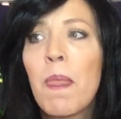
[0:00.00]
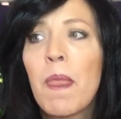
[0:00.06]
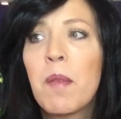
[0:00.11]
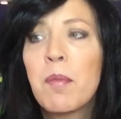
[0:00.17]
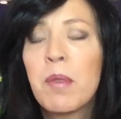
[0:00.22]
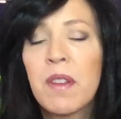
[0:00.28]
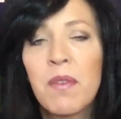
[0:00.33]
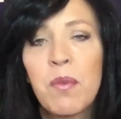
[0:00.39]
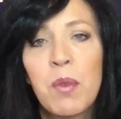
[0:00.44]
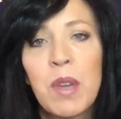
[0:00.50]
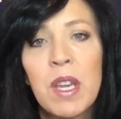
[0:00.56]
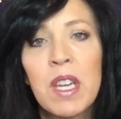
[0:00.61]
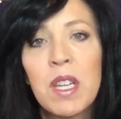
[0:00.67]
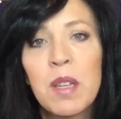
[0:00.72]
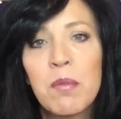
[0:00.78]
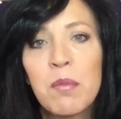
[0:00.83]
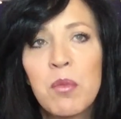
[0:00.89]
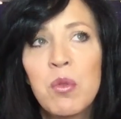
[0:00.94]
But if we
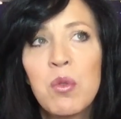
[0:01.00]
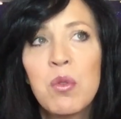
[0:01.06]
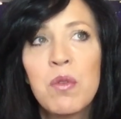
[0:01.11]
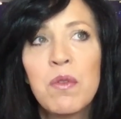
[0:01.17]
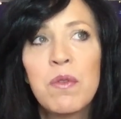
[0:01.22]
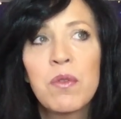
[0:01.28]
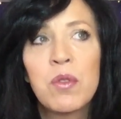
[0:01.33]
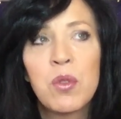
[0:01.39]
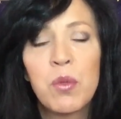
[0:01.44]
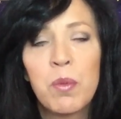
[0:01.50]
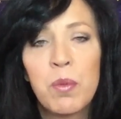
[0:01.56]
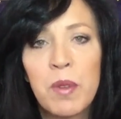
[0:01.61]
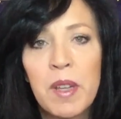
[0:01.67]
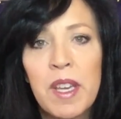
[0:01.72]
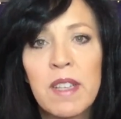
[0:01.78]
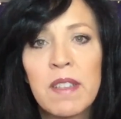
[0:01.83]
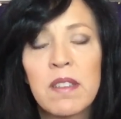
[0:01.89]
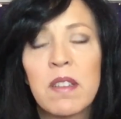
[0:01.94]
can move to a
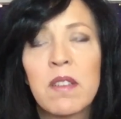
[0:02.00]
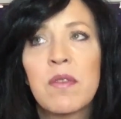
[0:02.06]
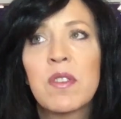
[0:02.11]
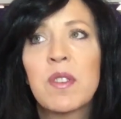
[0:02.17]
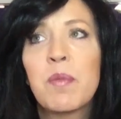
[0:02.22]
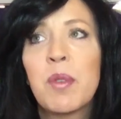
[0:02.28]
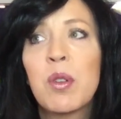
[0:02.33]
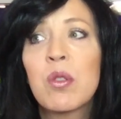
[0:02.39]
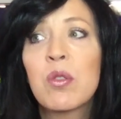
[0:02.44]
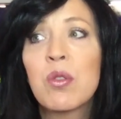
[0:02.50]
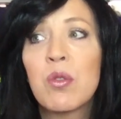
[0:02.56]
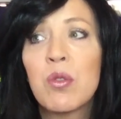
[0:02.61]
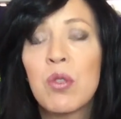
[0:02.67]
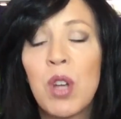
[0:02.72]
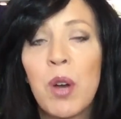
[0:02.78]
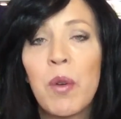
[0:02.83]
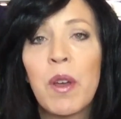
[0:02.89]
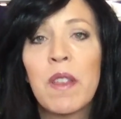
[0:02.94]
place of spiritual
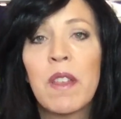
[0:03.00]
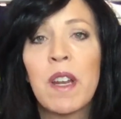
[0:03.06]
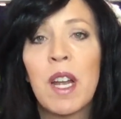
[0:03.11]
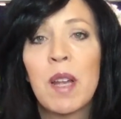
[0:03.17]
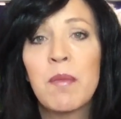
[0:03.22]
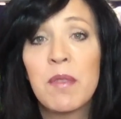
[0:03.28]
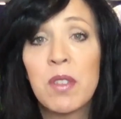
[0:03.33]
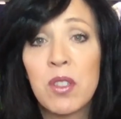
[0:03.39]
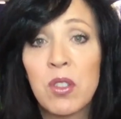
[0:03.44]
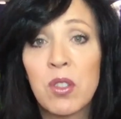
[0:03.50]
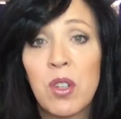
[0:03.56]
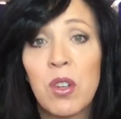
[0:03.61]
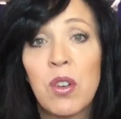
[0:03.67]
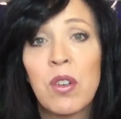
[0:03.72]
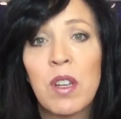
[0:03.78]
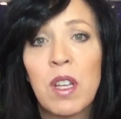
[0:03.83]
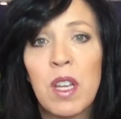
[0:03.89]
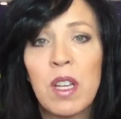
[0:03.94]
knowing that I'm
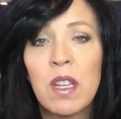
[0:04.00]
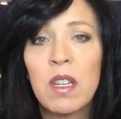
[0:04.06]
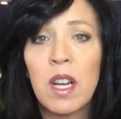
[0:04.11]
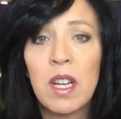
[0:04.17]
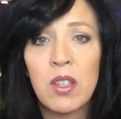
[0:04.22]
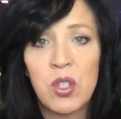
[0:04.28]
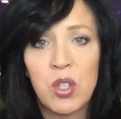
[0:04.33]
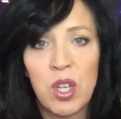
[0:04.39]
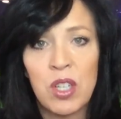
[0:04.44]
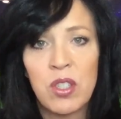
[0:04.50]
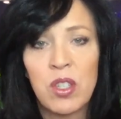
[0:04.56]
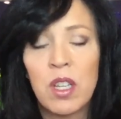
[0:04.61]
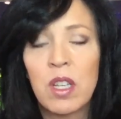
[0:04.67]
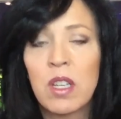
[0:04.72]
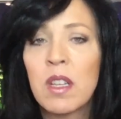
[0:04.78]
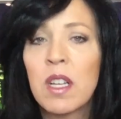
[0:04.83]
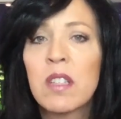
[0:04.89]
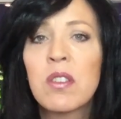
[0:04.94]
discerning, not
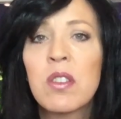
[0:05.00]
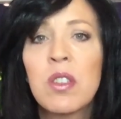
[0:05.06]
judging, that's a